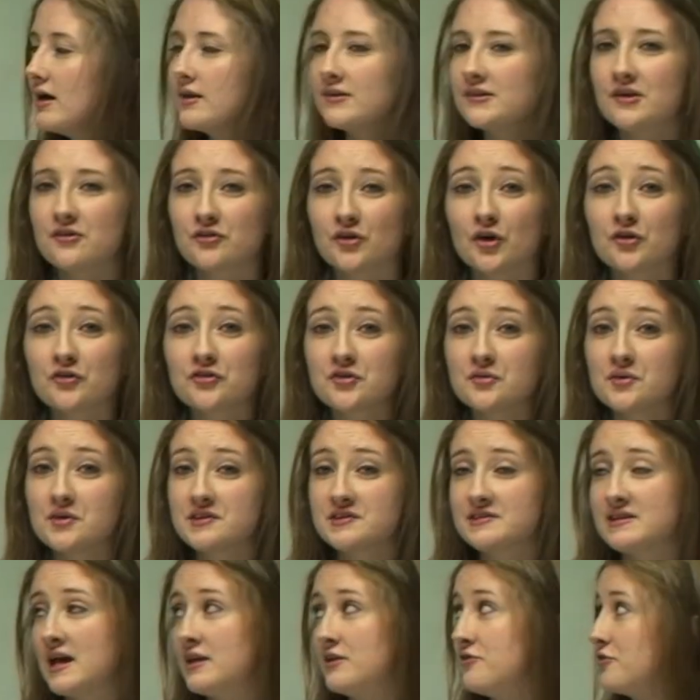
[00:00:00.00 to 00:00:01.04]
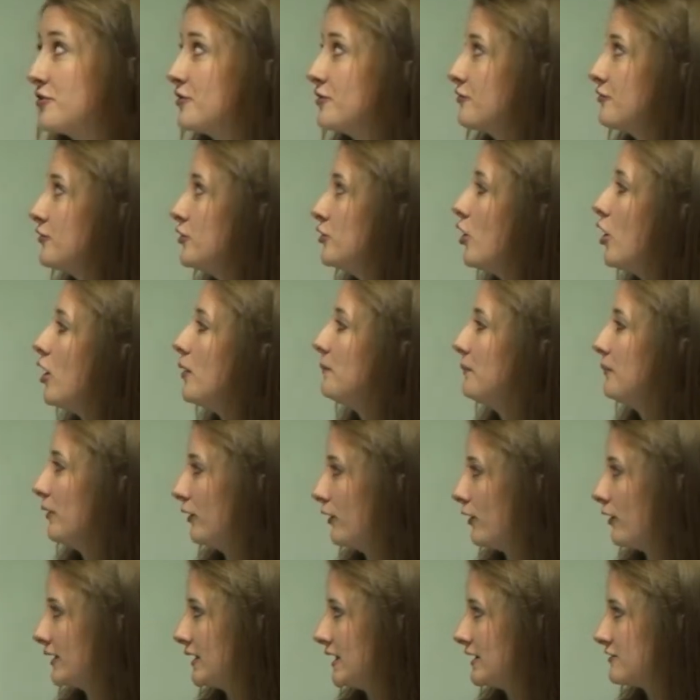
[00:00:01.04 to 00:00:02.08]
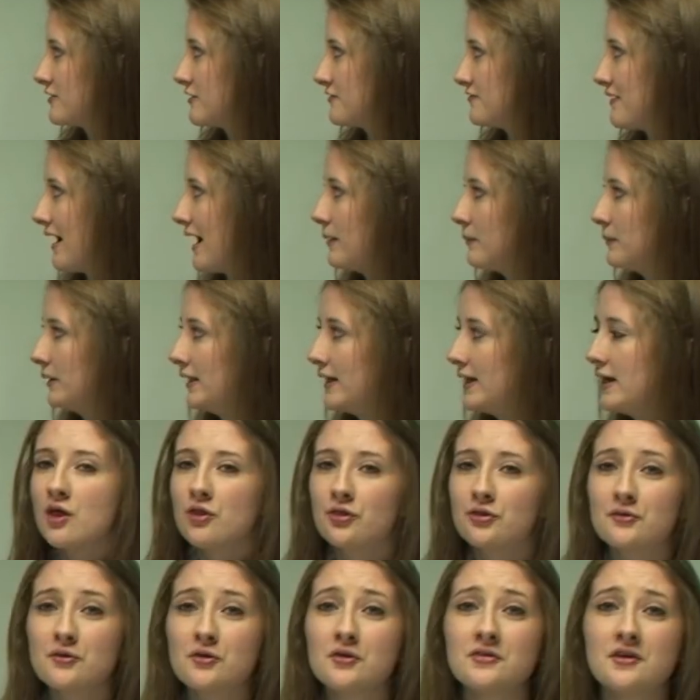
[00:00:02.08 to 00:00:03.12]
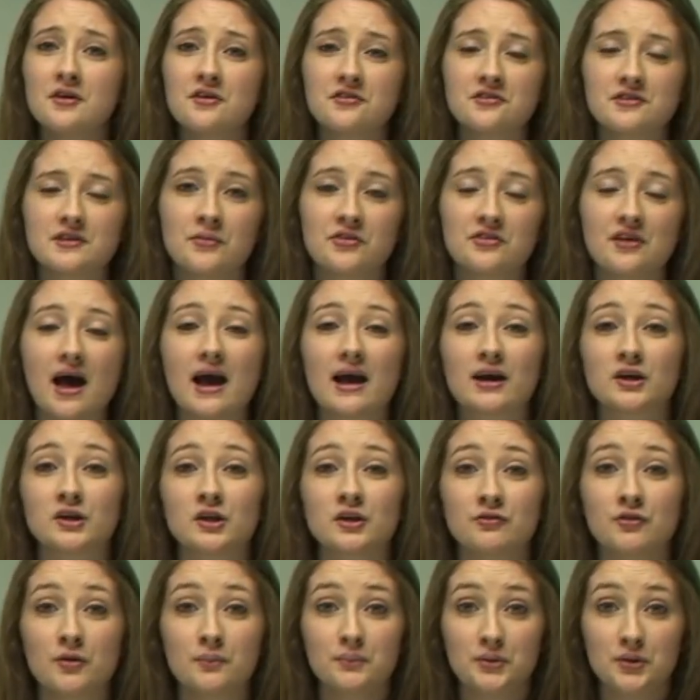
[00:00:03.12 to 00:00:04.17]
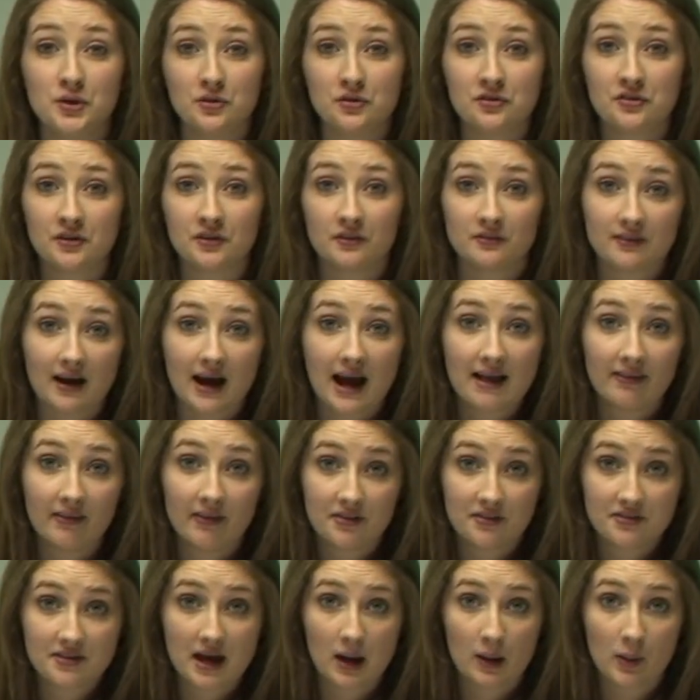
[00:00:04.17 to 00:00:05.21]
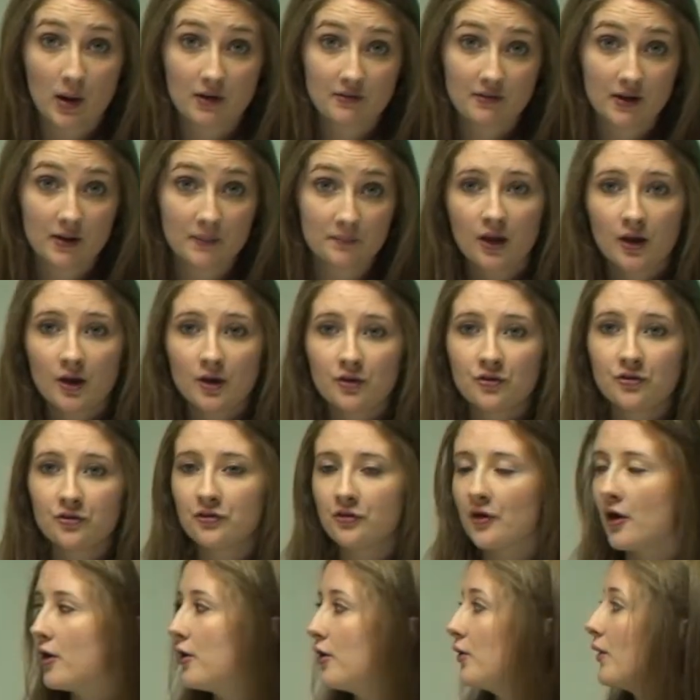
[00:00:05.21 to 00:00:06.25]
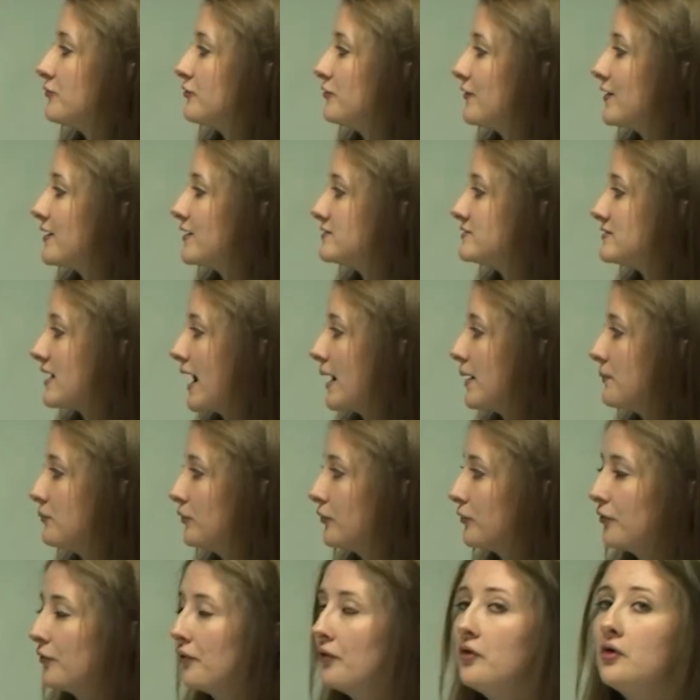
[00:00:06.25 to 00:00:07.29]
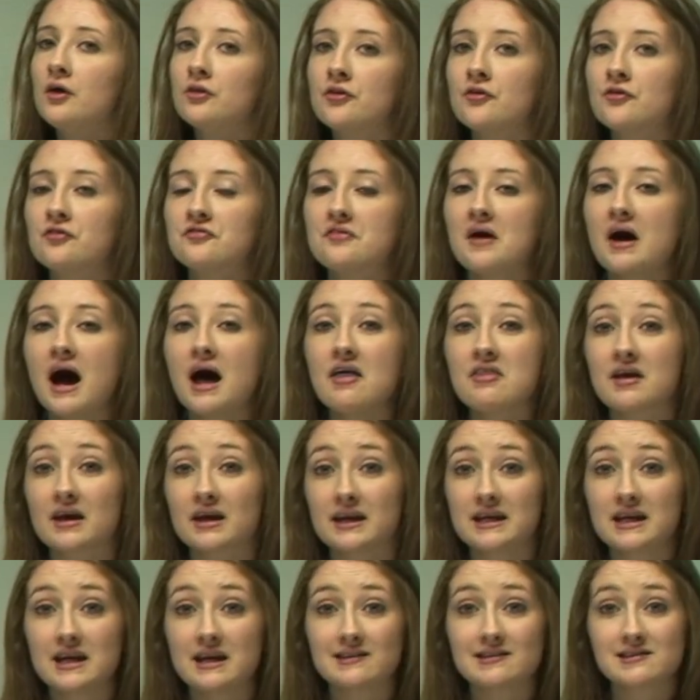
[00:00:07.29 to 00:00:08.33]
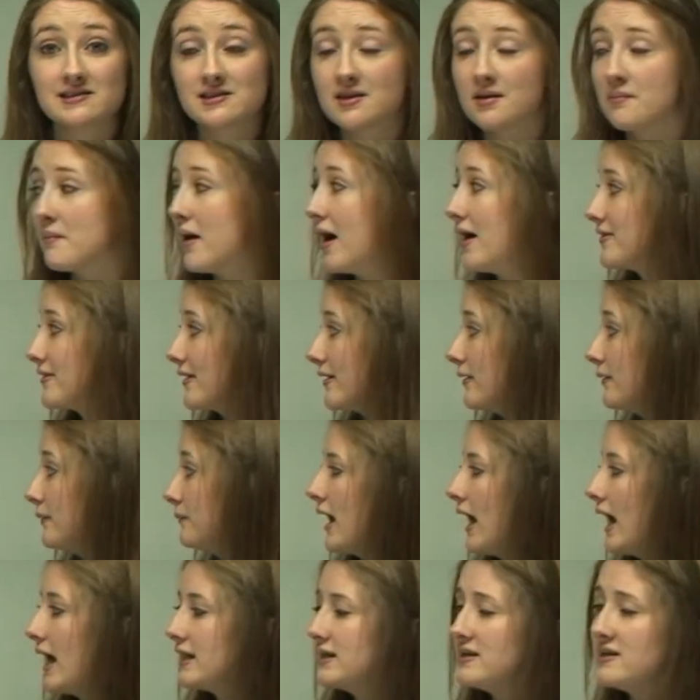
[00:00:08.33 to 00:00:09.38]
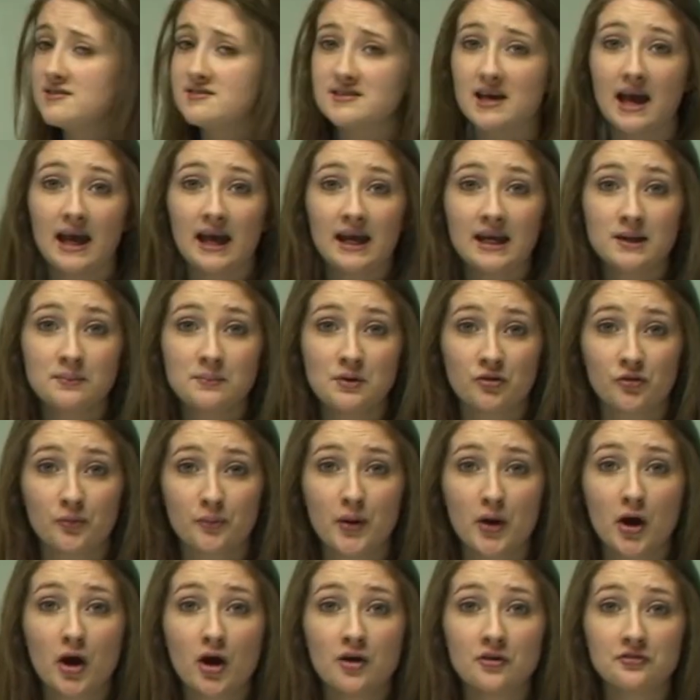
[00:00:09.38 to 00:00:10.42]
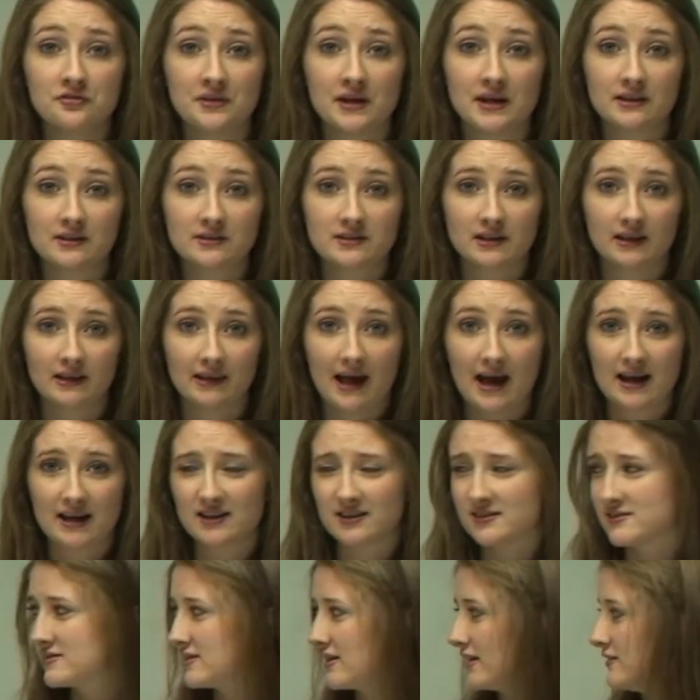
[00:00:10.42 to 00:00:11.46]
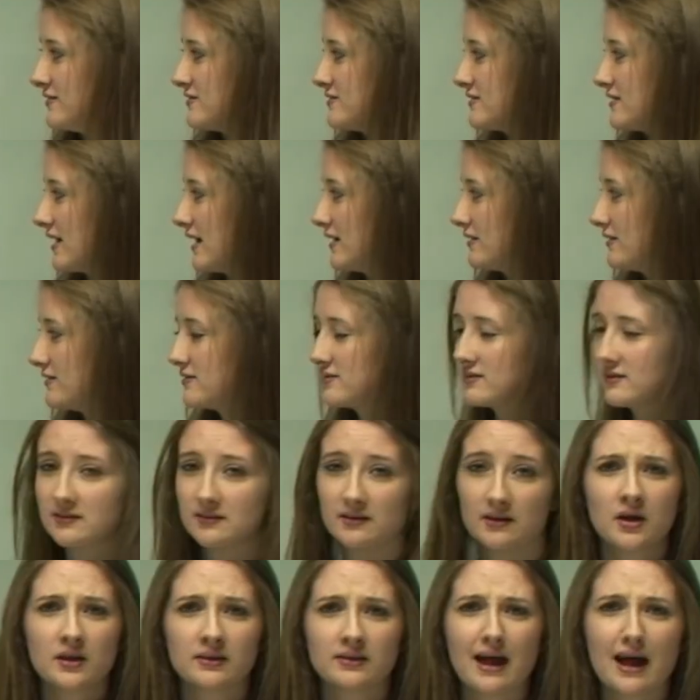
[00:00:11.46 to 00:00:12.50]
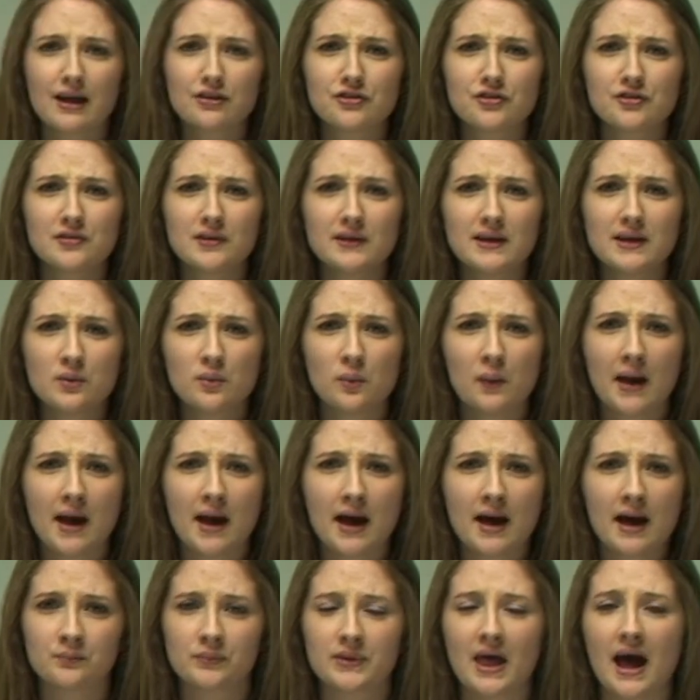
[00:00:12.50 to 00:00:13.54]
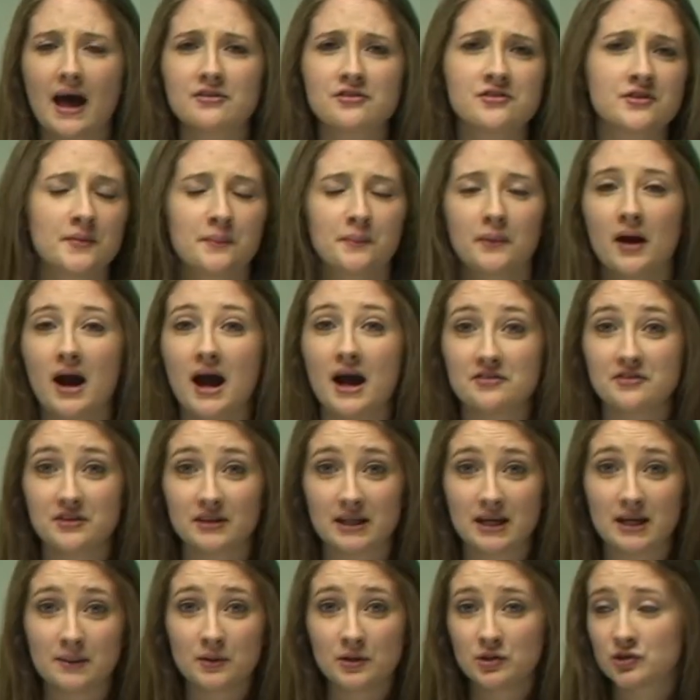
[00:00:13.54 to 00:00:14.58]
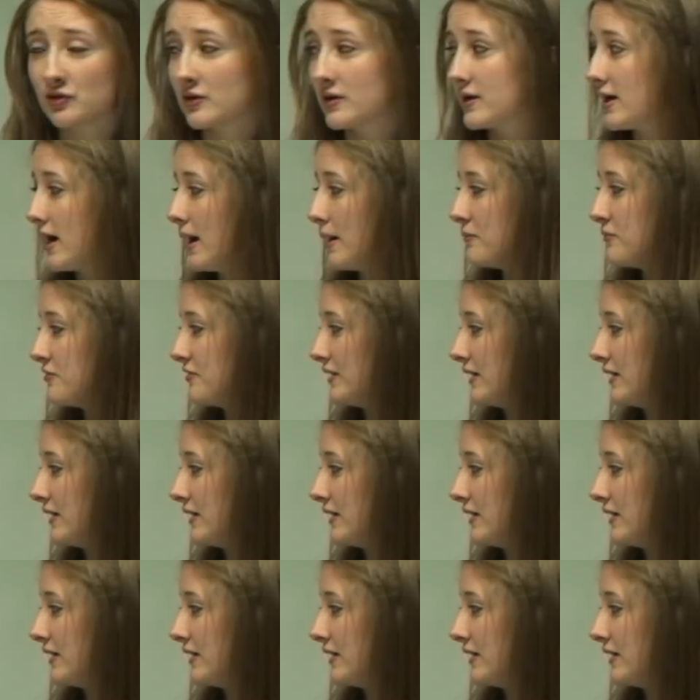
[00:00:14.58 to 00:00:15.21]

There's also a sense of not belonging to family through this cycle of abuse and violence, however. So, for example, the father hits the mother, and his aim is perfect like a sunset. That's really where that surprising imagery comes in